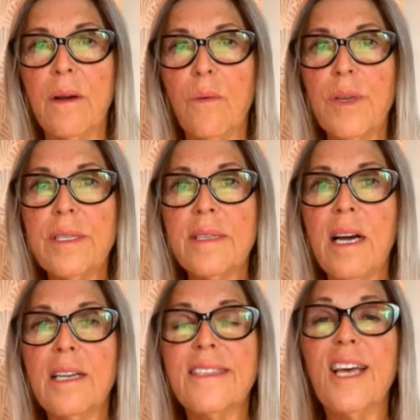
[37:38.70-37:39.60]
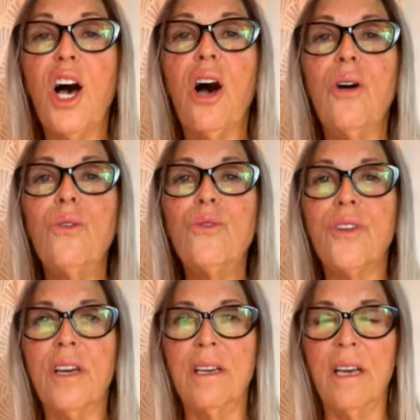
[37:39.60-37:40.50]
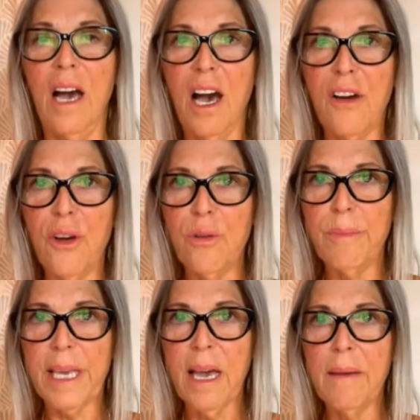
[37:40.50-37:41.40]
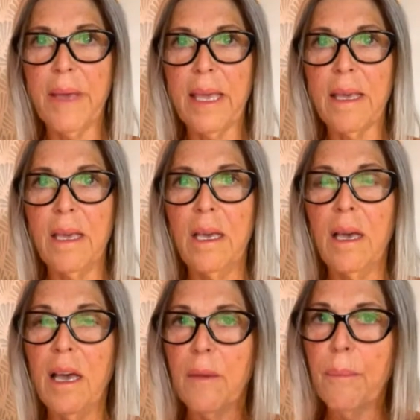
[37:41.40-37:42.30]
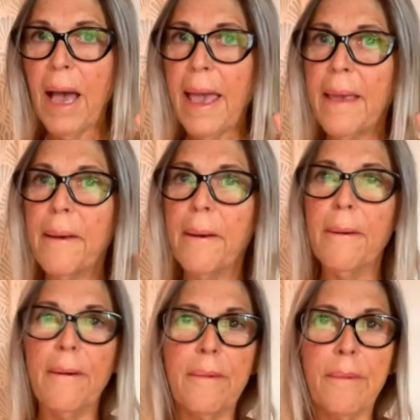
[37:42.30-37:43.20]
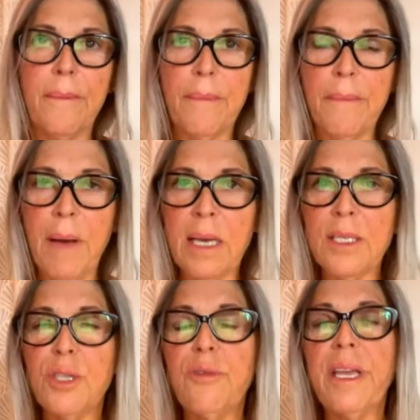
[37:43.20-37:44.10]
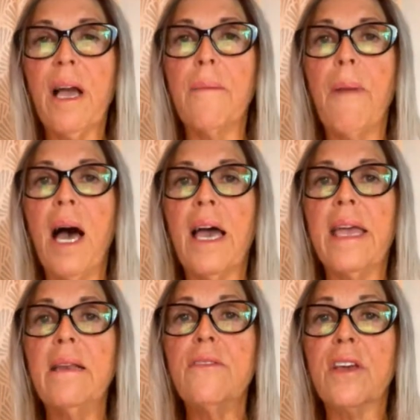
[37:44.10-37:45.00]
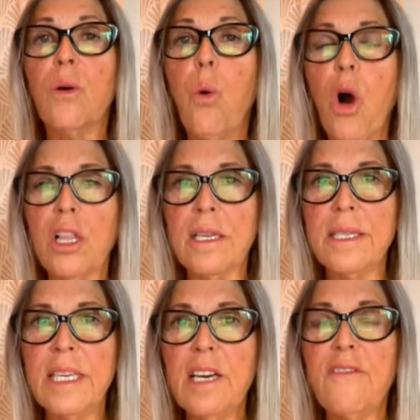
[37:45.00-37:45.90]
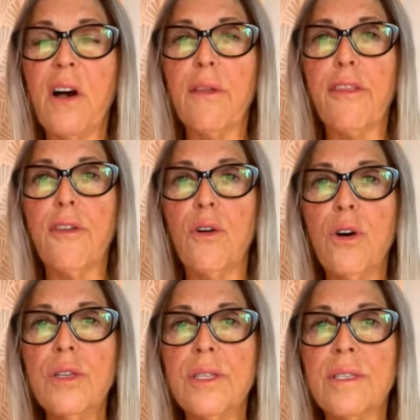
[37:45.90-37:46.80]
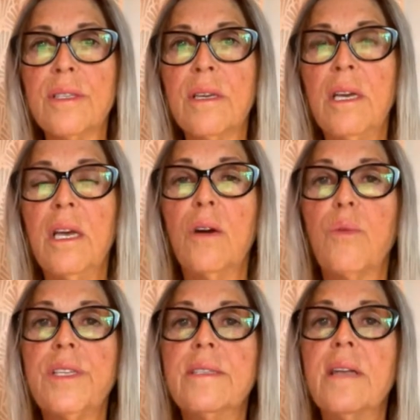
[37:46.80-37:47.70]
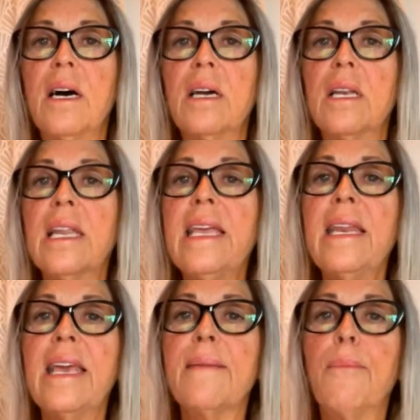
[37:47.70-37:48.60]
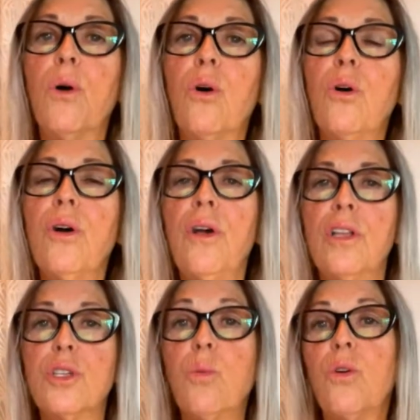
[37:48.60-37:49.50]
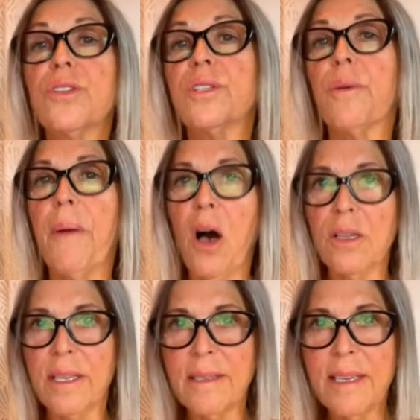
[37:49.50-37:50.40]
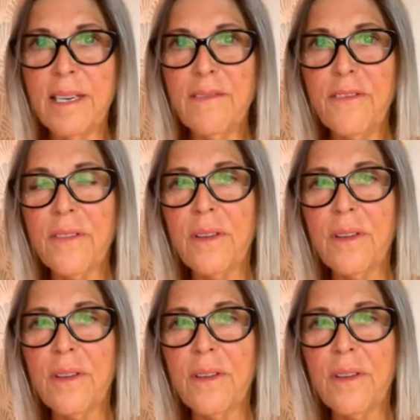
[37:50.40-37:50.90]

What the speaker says: We start to own our own becoming by mastering our mind, the quality of our thoughts. We start leaning more towards the positive.